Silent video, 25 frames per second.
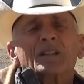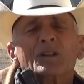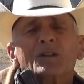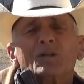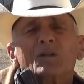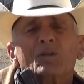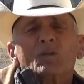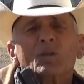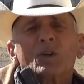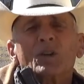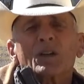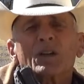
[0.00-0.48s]

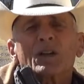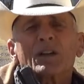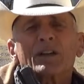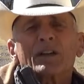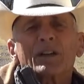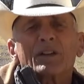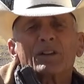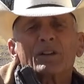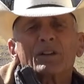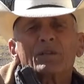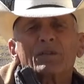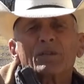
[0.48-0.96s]
work
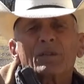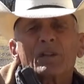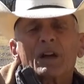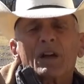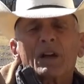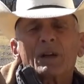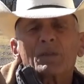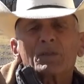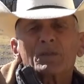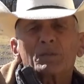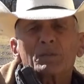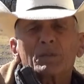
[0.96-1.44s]
on other
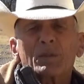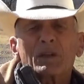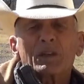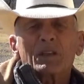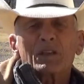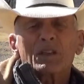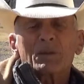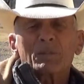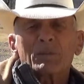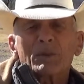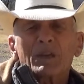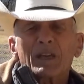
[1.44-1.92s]
farms
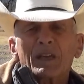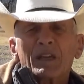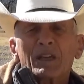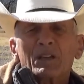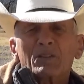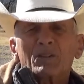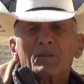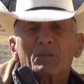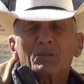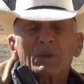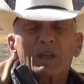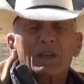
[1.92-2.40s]
picking up hay
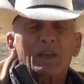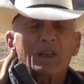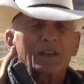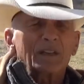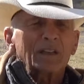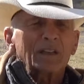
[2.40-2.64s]
or baling